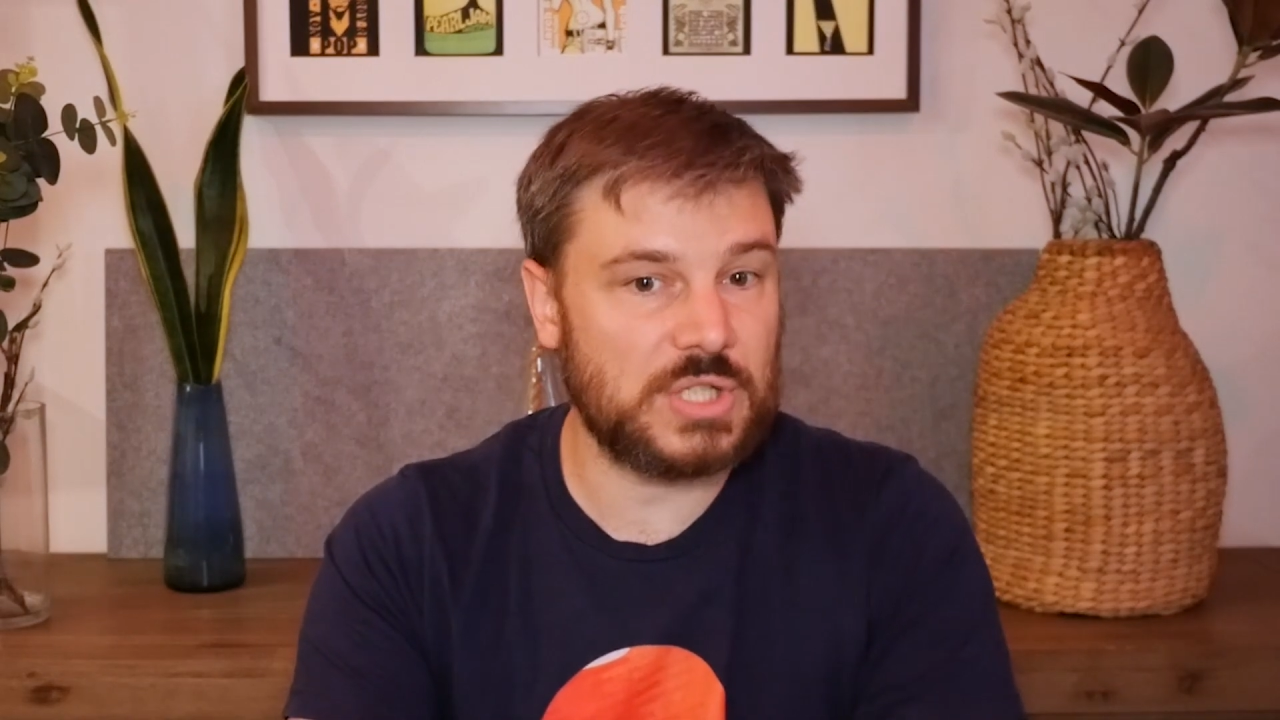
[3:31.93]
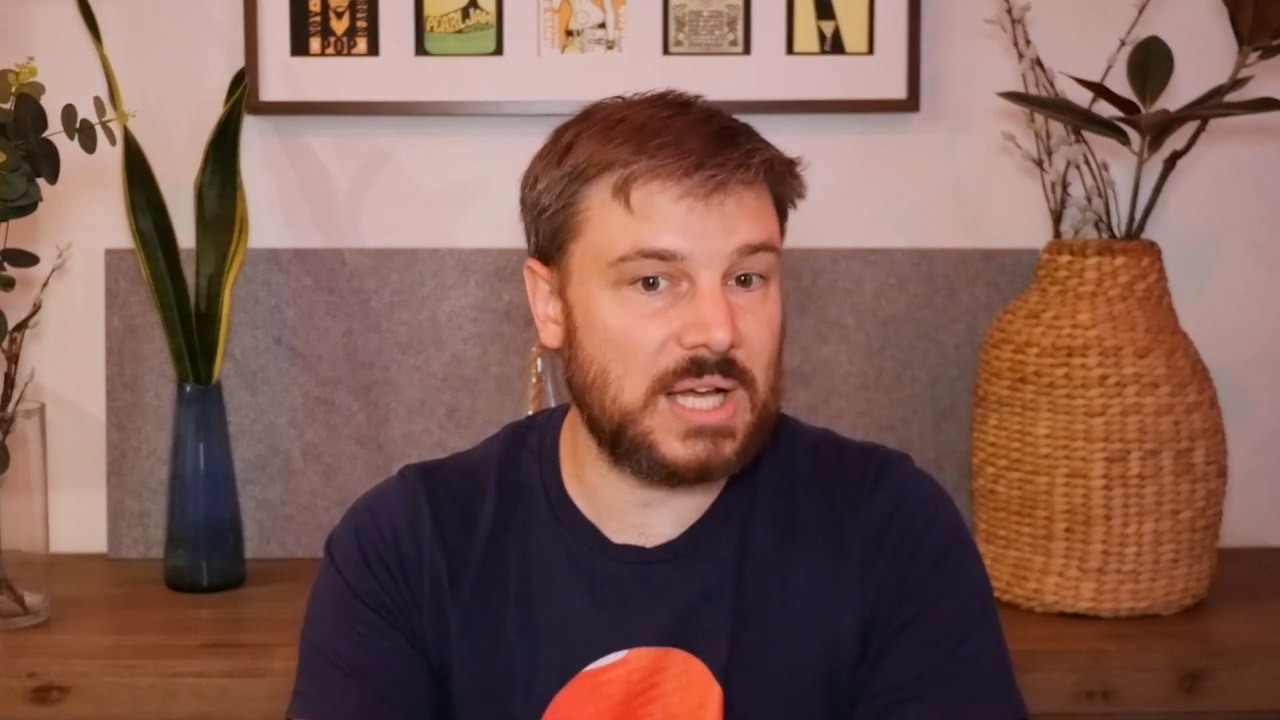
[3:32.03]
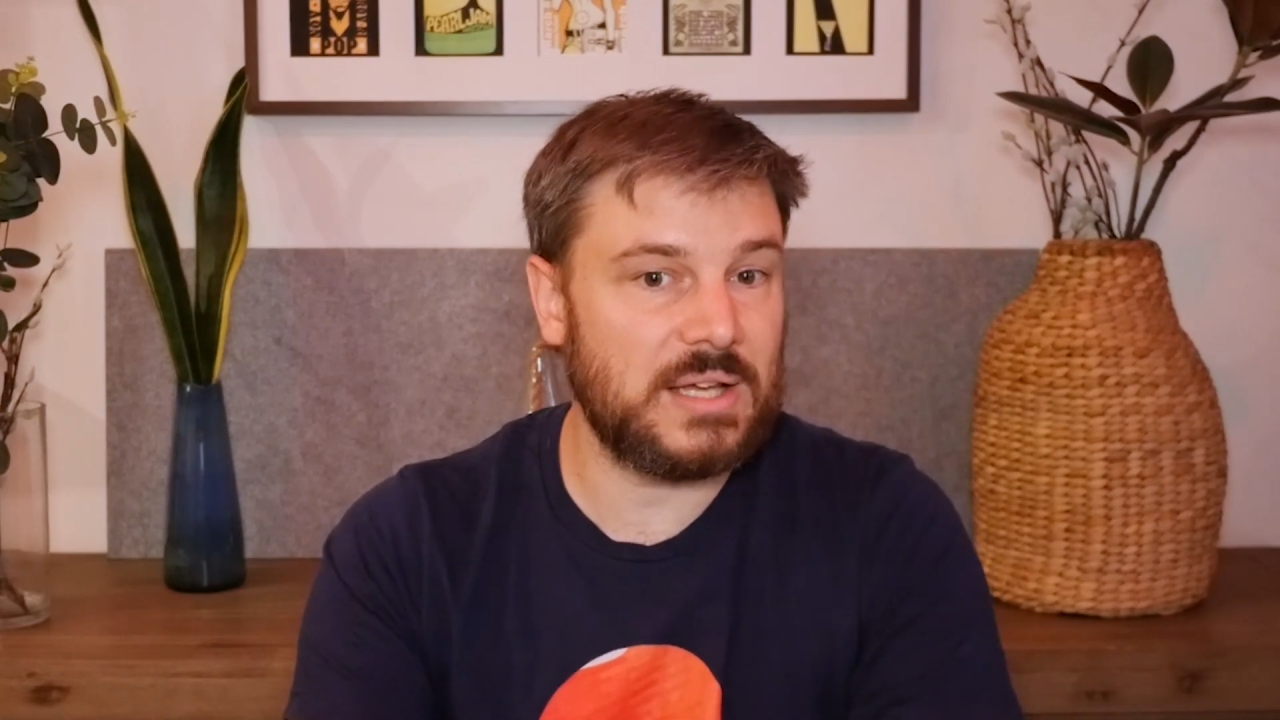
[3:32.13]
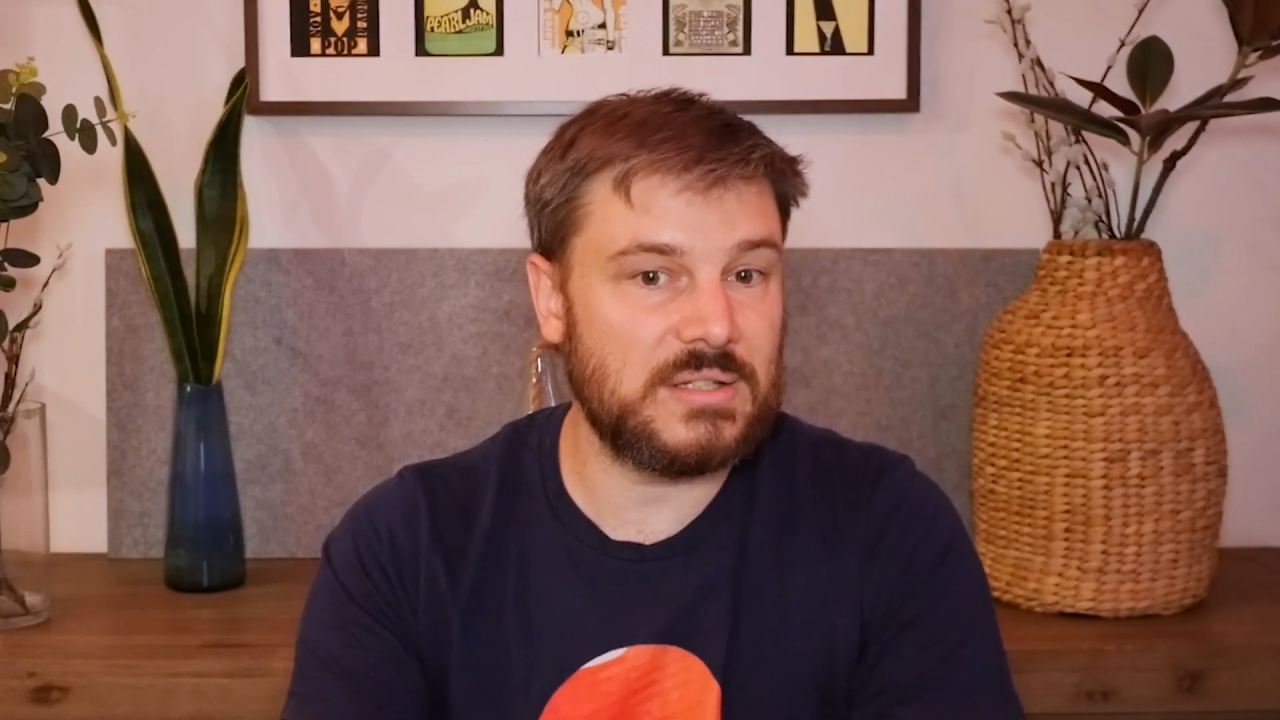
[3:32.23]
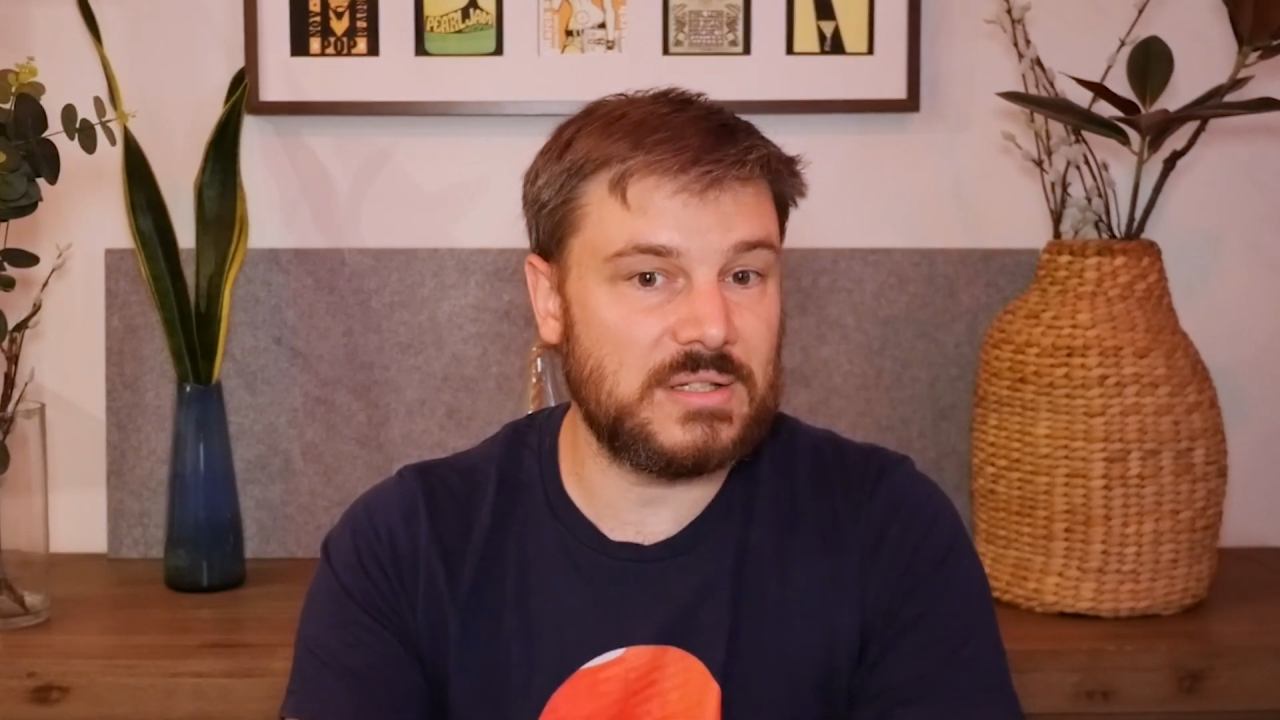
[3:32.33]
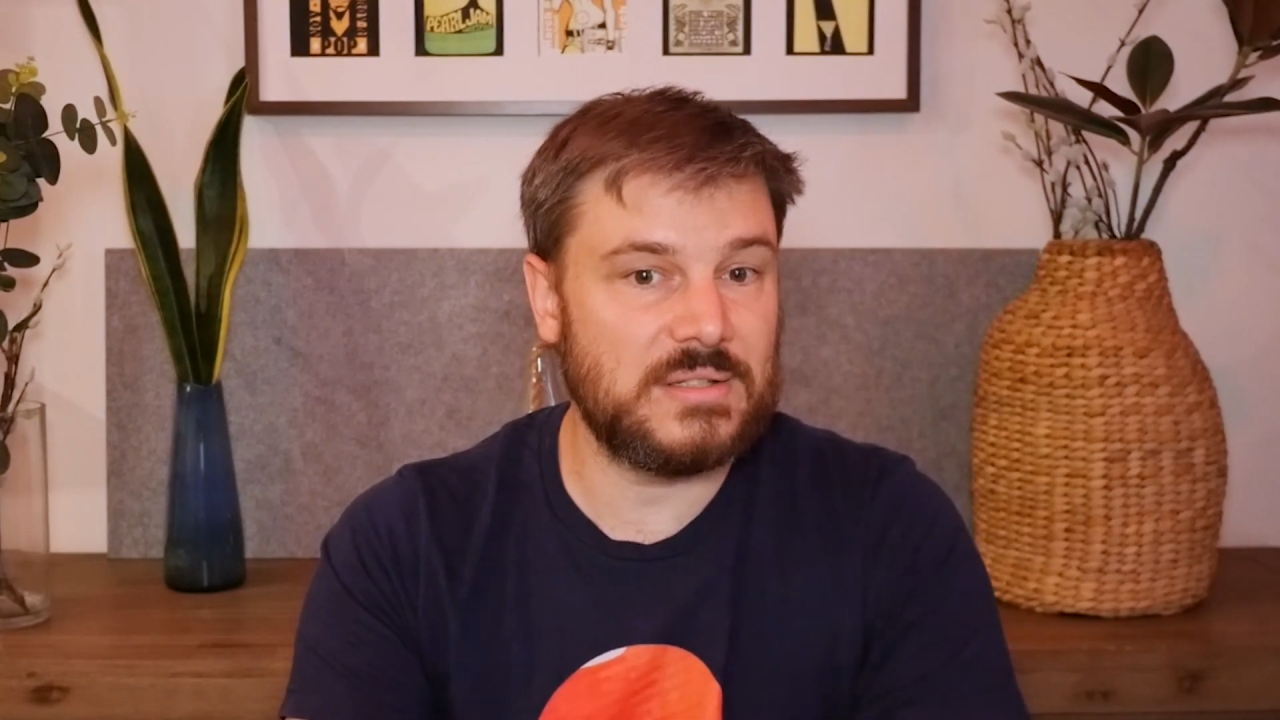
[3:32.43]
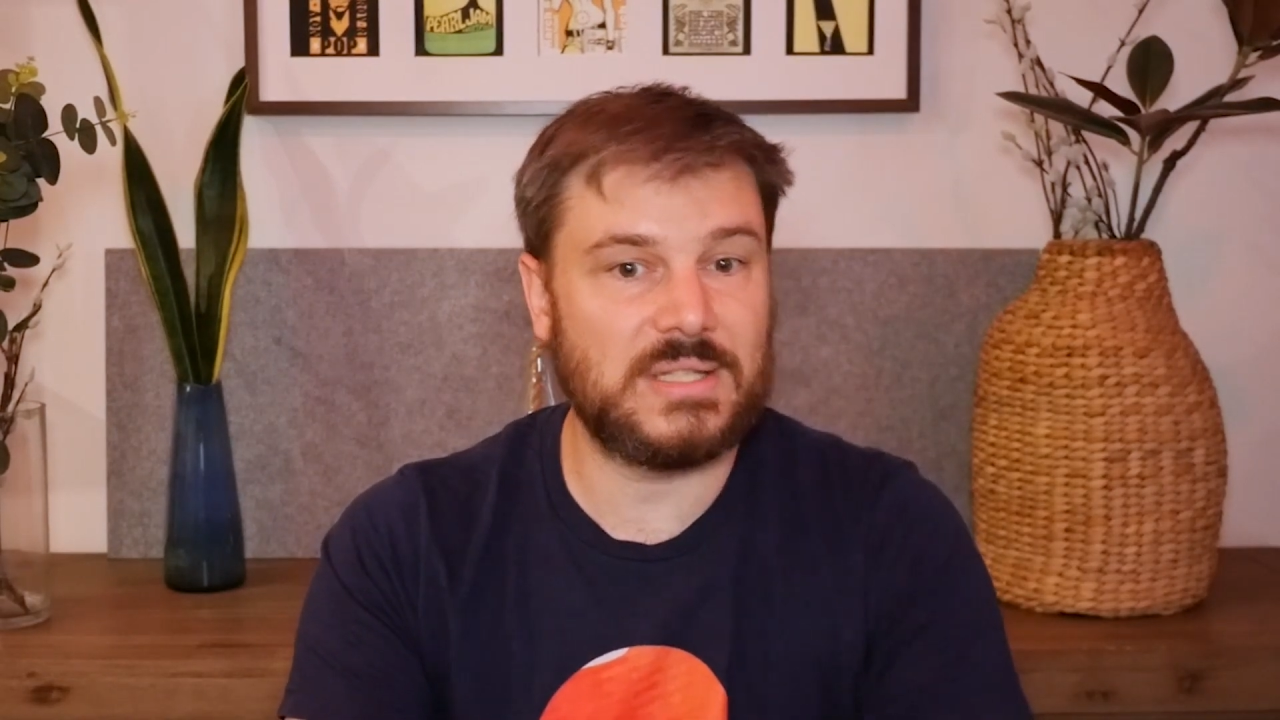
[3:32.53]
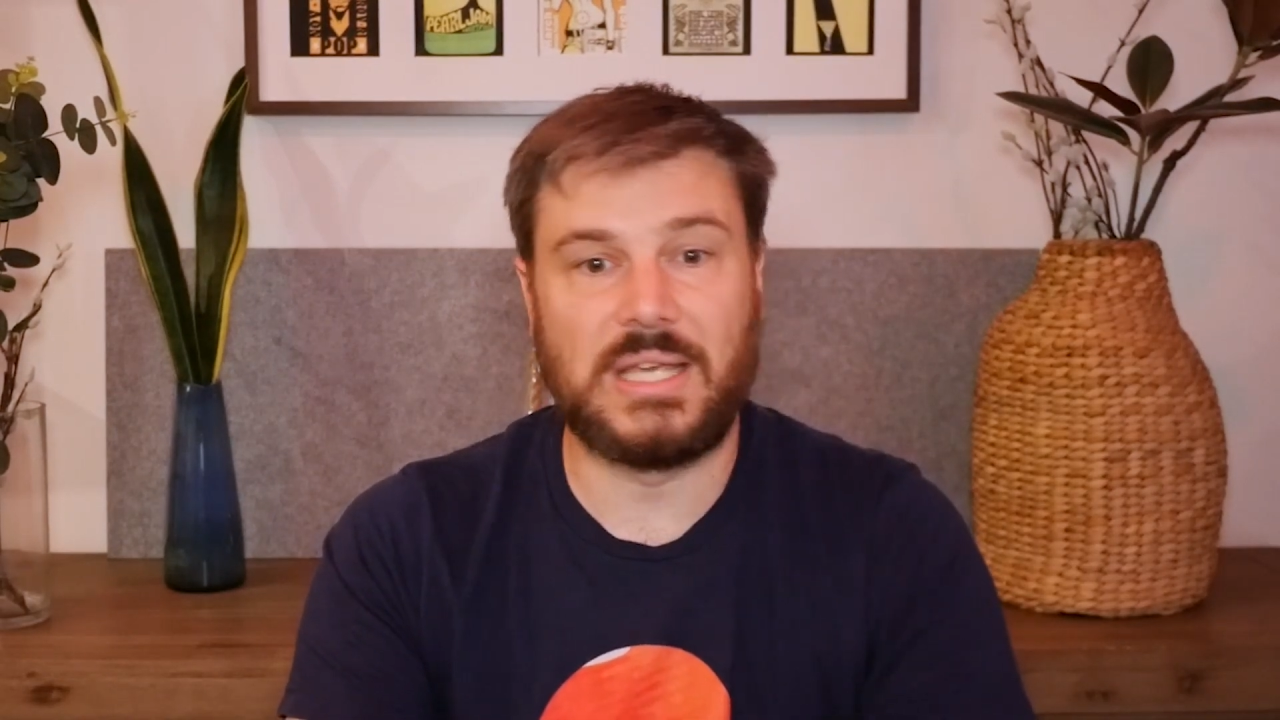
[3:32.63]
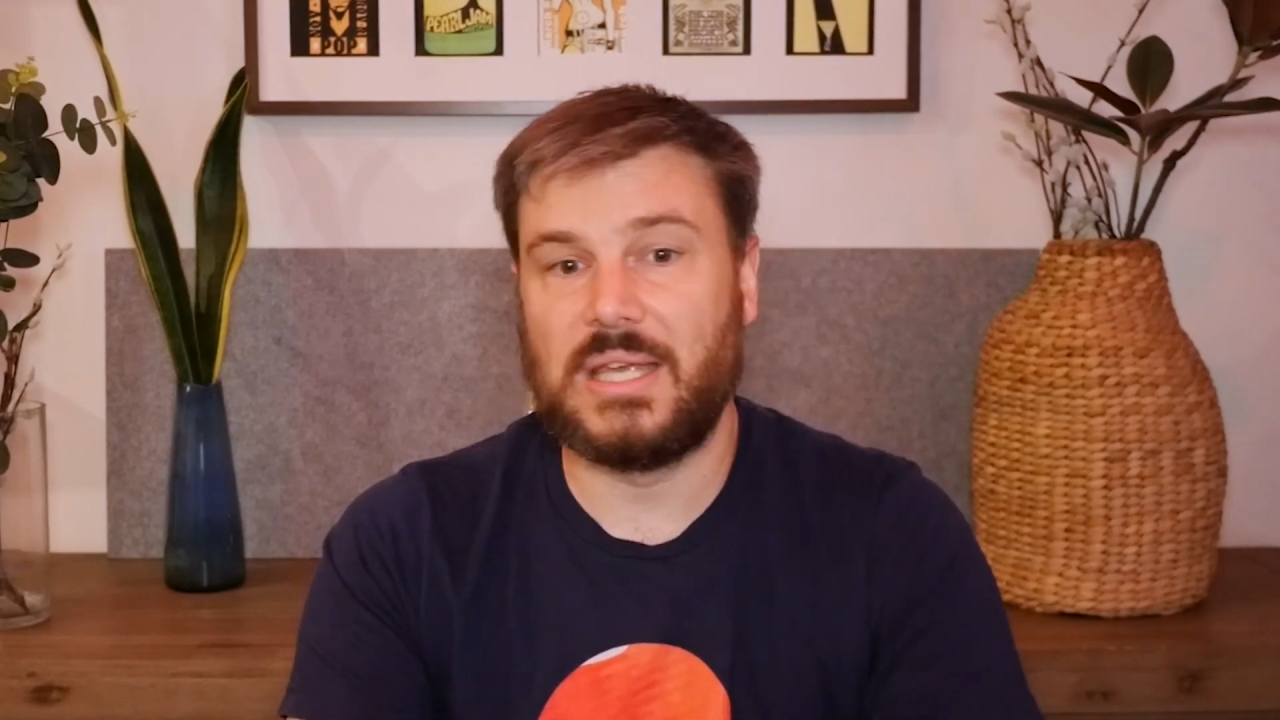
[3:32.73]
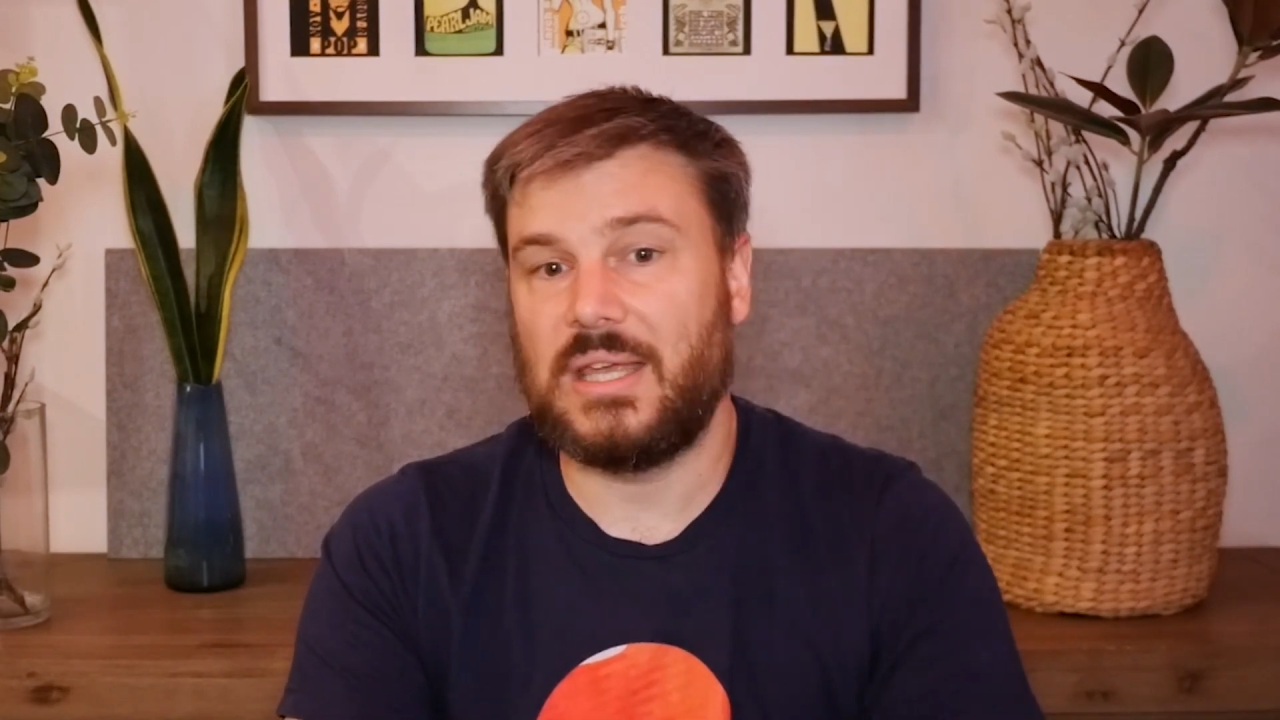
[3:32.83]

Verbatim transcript: chargers